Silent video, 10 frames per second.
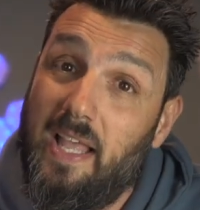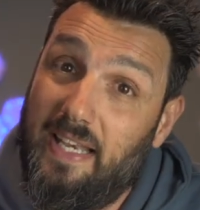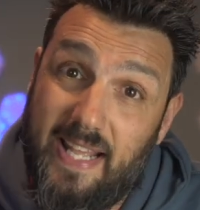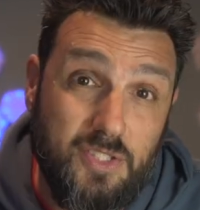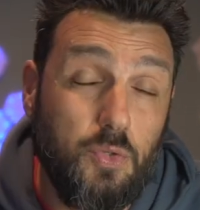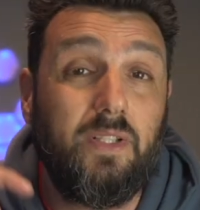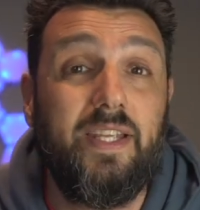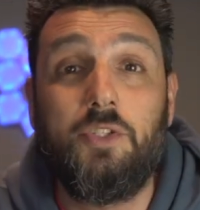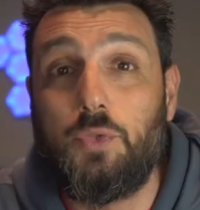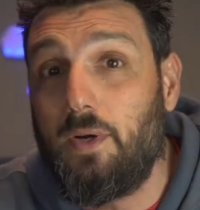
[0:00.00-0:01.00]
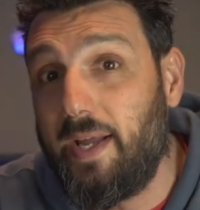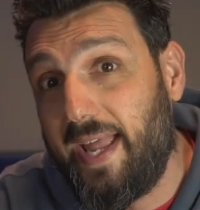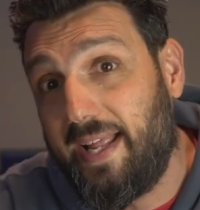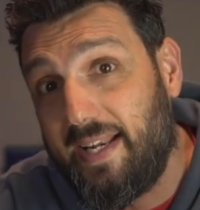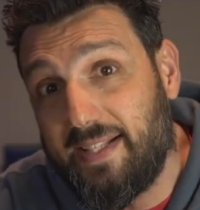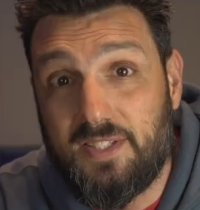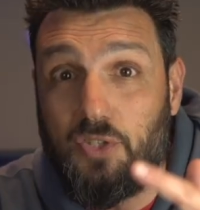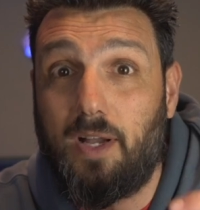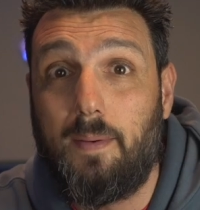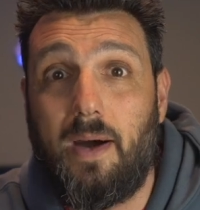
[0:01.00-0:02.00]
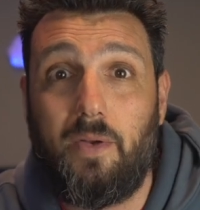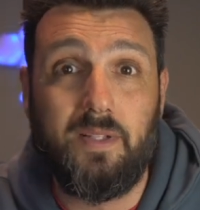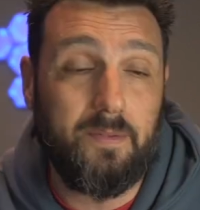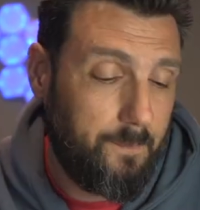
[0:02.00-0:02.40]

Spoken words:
Let's roll the intro and let's talk about it.